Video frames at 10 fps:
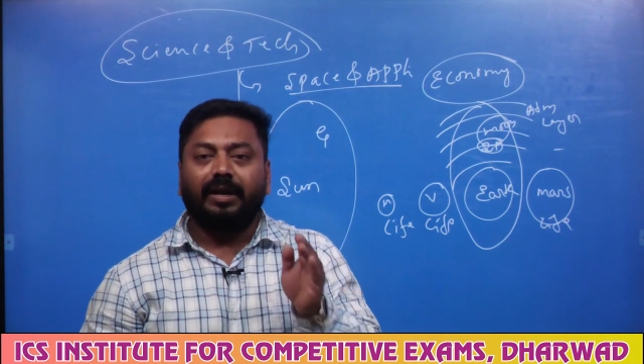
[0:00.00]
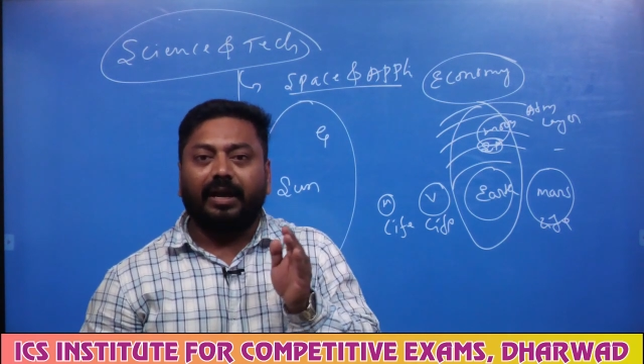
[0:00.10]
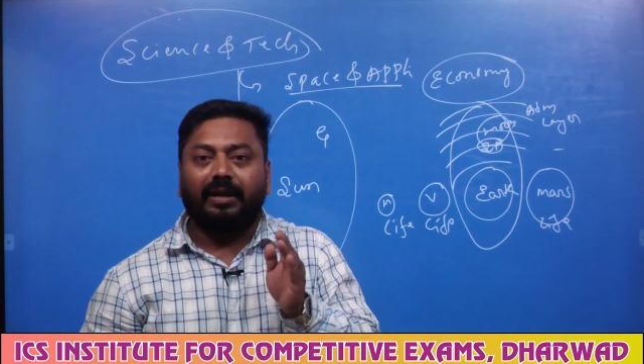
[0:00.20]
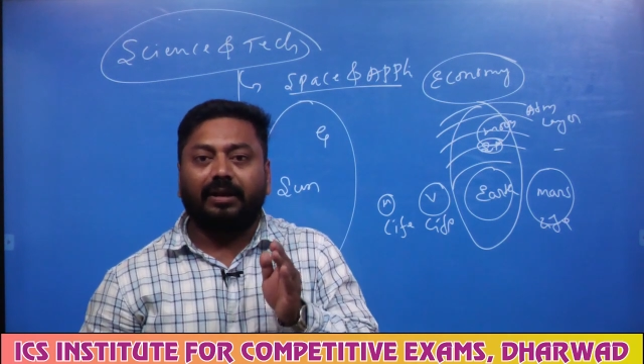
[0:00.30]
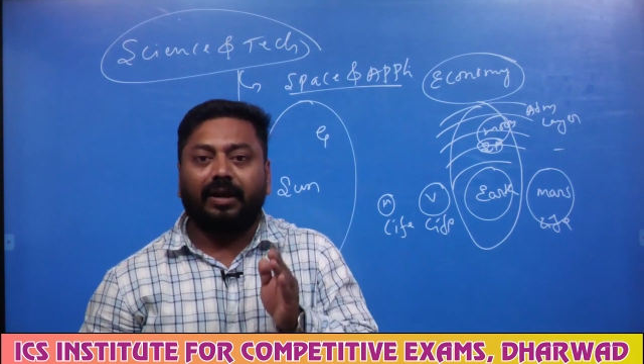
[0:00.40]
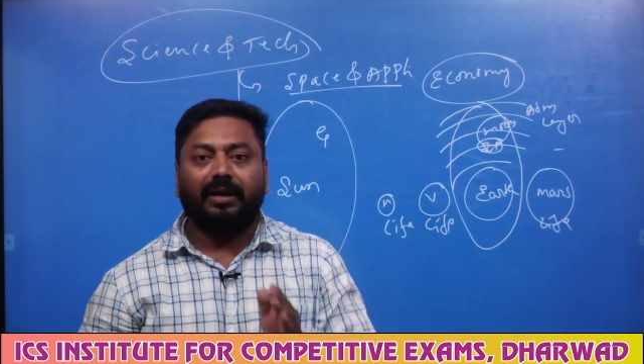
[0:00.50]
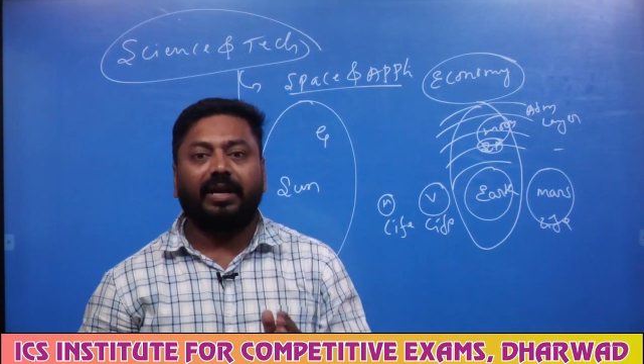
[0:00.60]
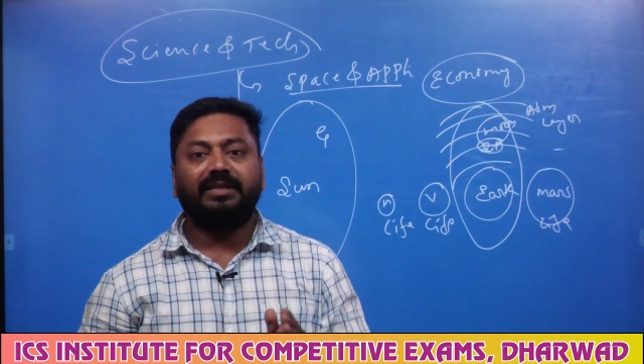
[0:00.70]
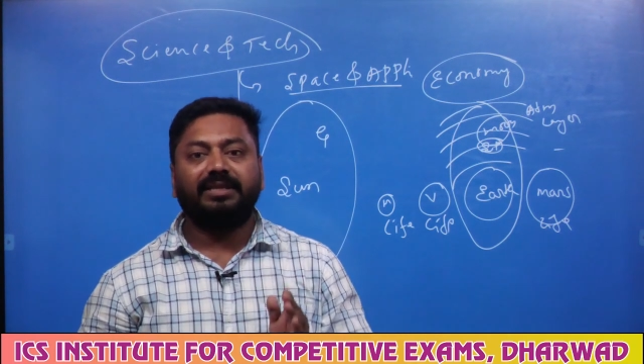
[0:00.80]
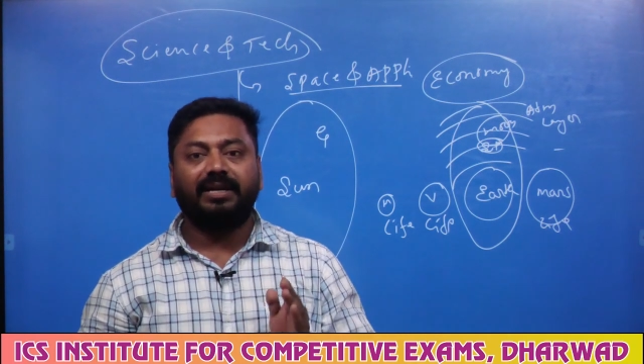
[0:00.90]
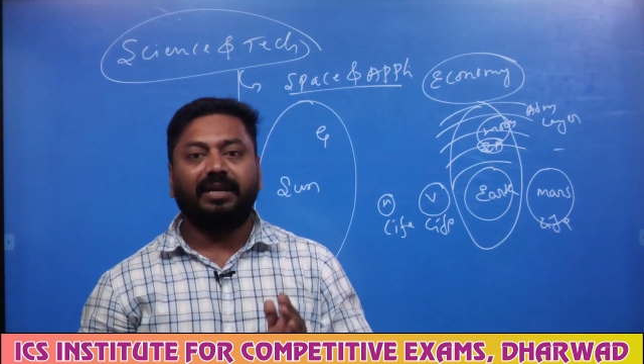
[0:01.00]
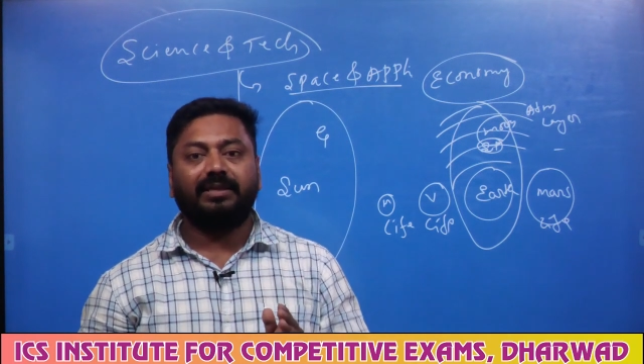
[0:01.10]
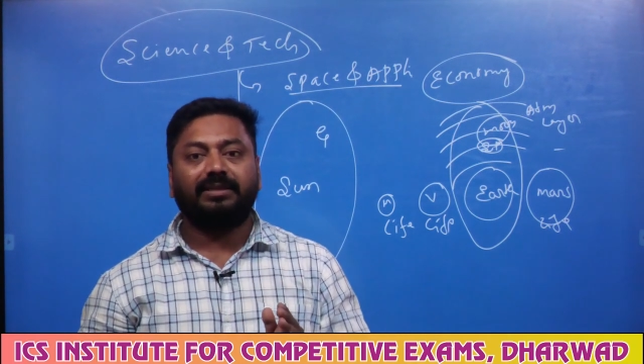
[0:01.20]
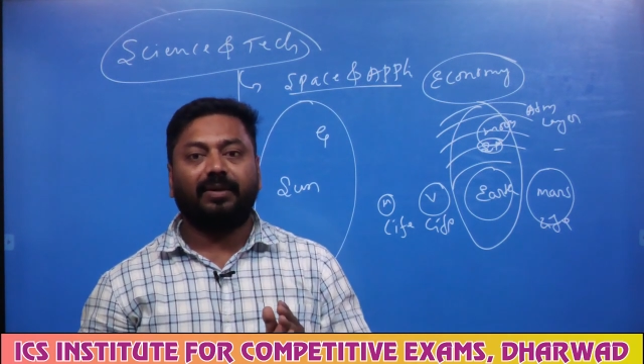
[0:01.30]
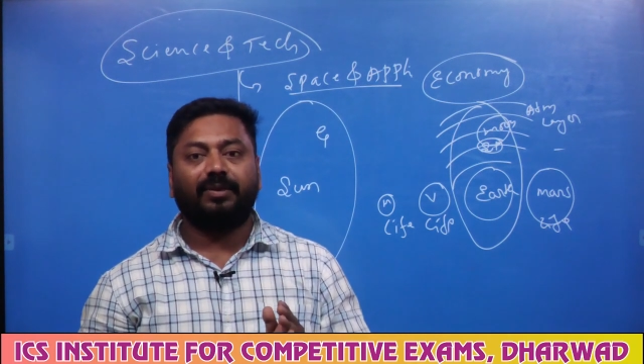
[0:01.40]
in recent
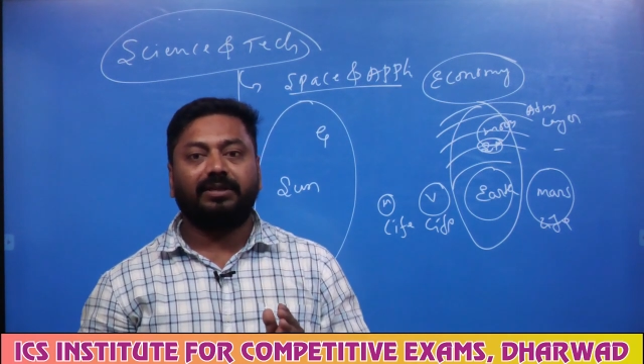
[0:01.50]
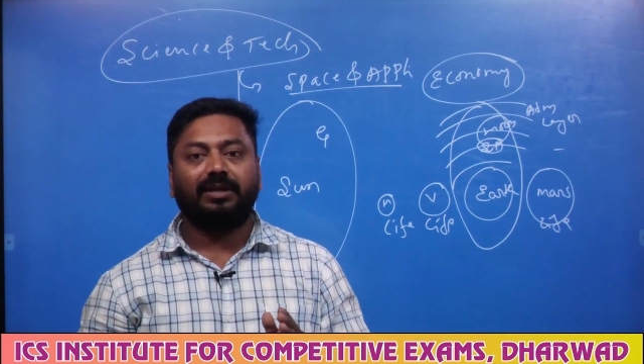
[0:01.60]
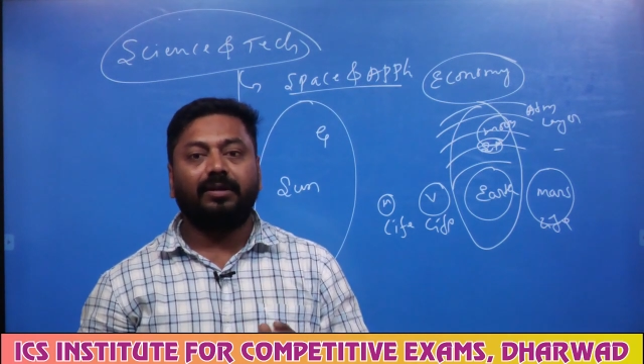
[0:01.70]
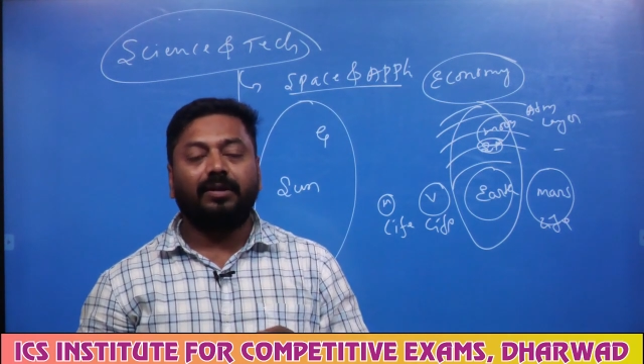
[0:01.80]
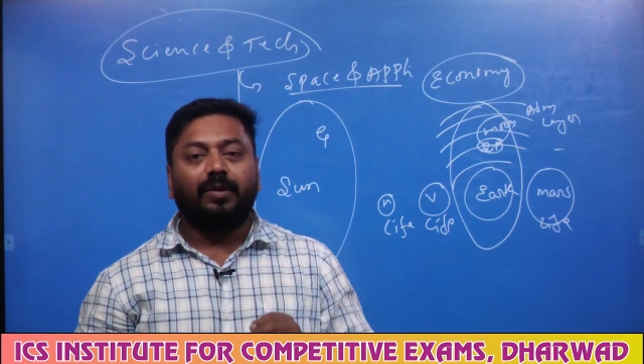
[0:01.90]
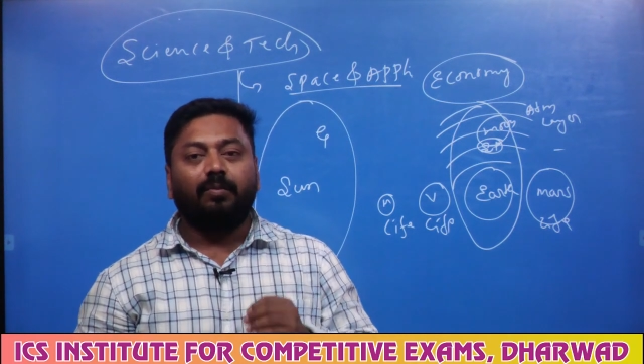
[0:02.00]
examination,